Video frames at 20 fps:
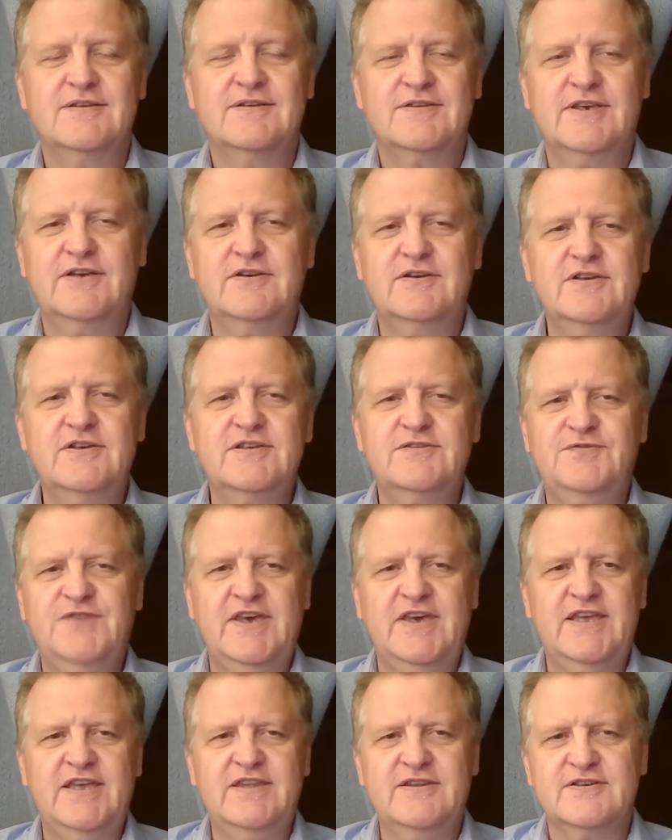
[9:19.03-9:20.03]
So you're just
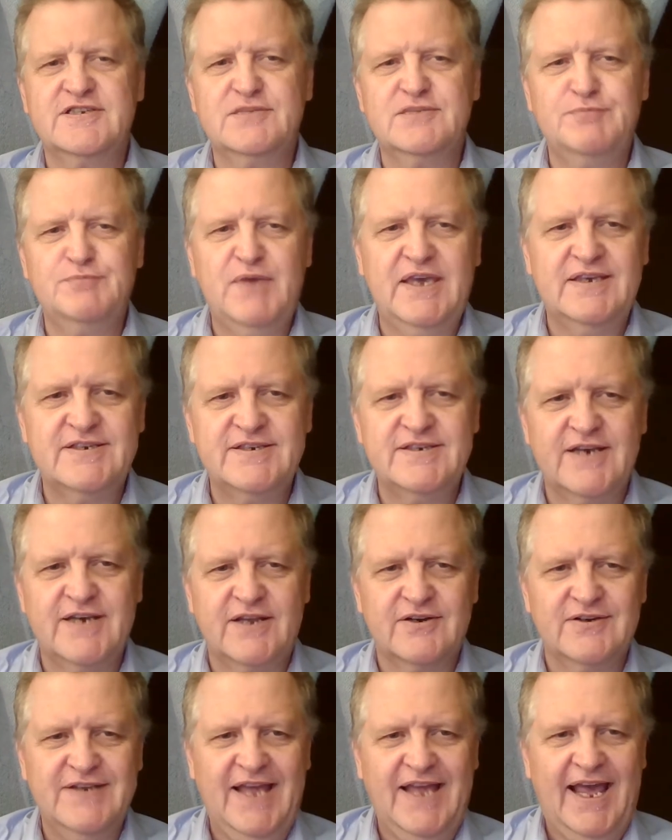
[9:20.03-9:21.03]
feeding your speech
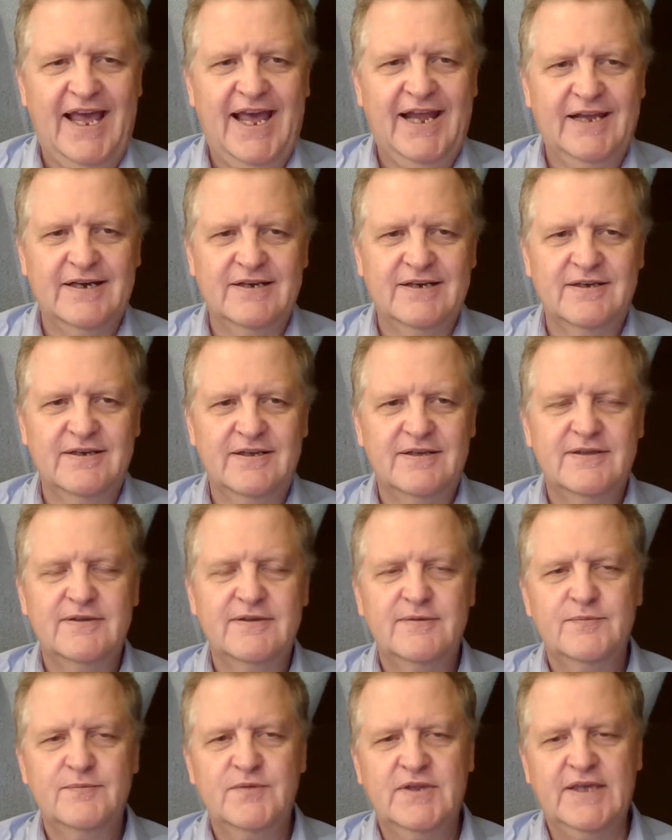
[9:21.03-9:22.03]
center data
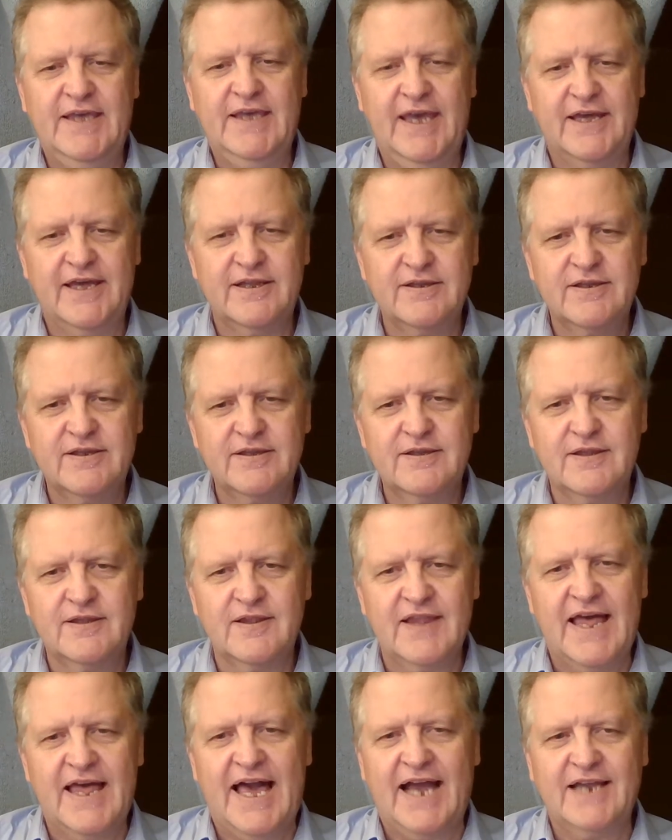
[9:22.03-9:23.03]
to get
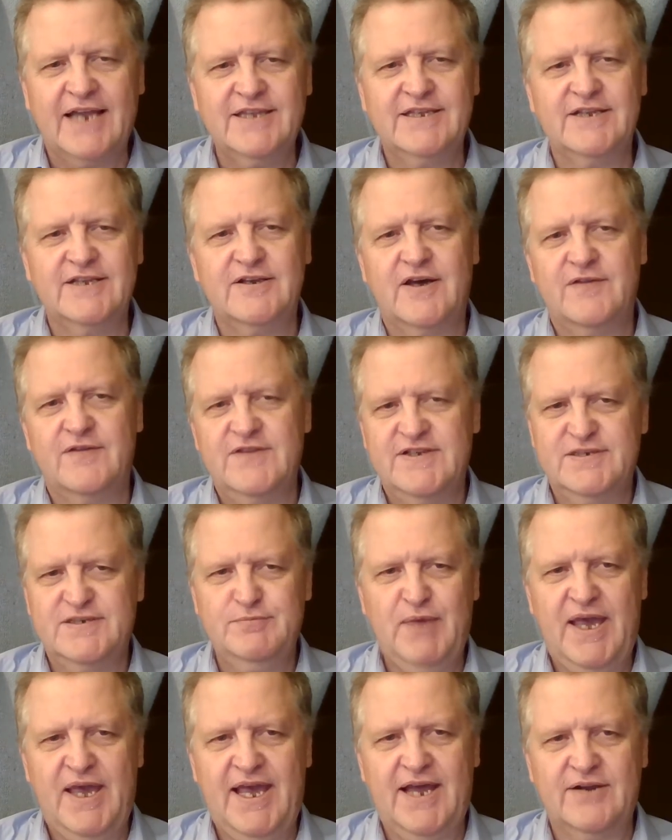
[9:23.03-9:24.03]
locked in on
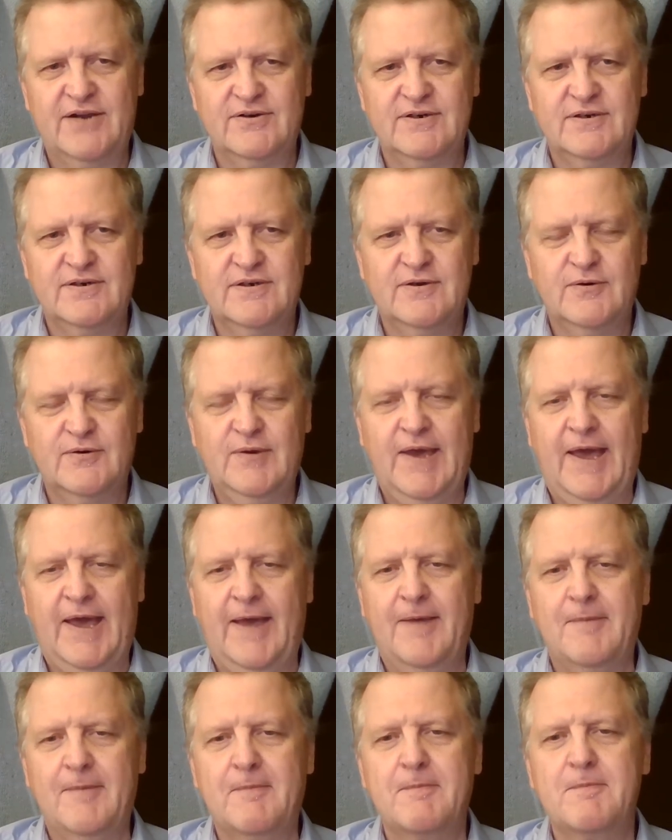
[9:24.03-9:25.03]
this pattern.
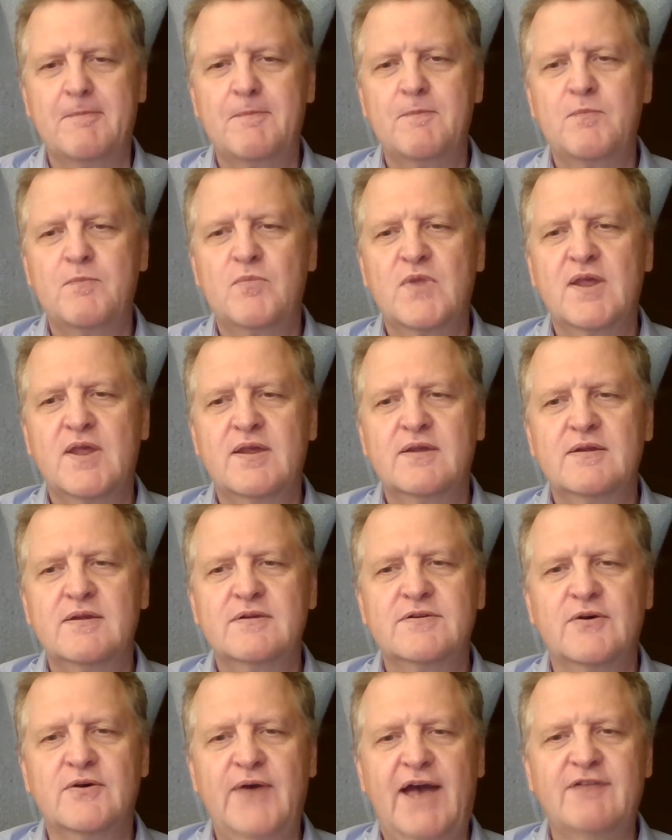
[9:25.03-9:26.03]
Okay.
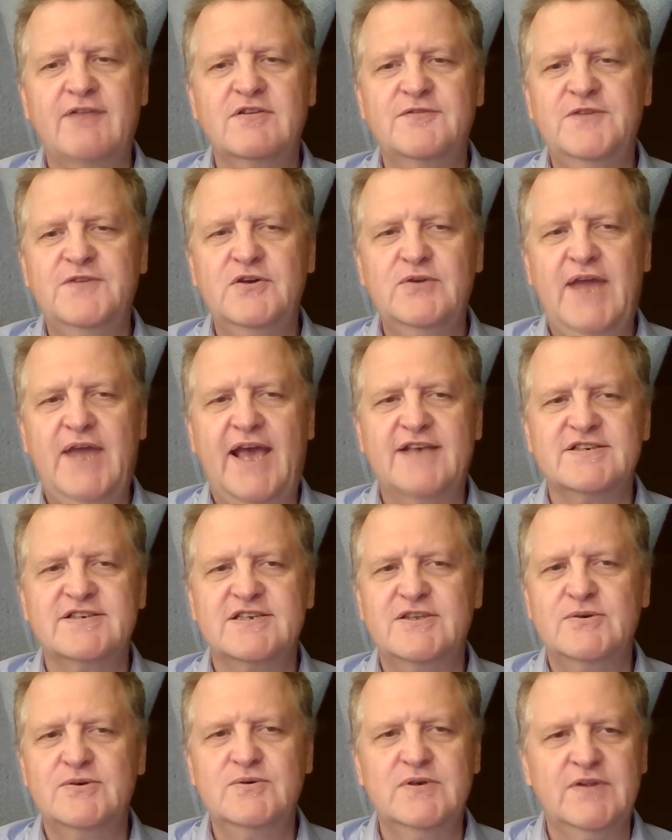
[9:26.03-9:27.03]
So after a few days
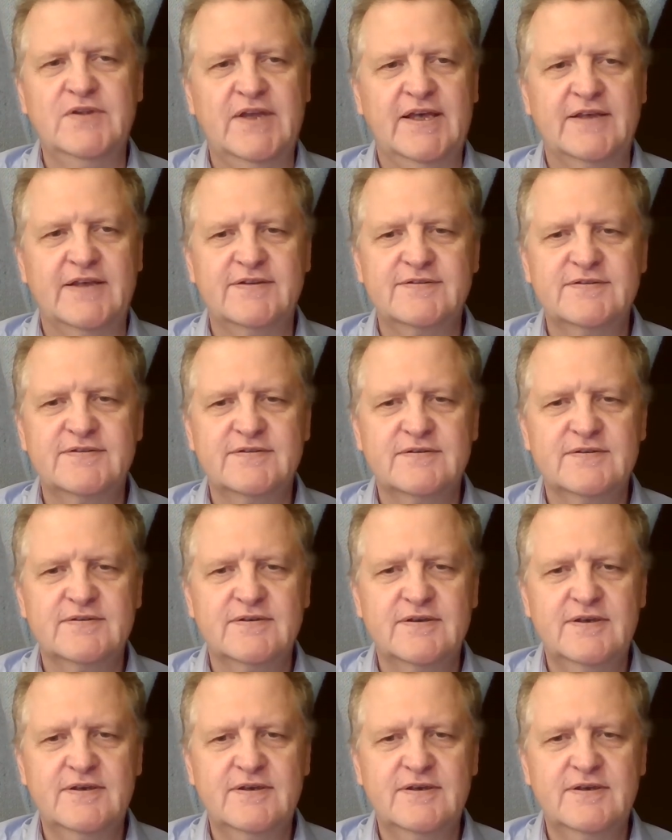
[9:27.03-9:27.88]
of doing this,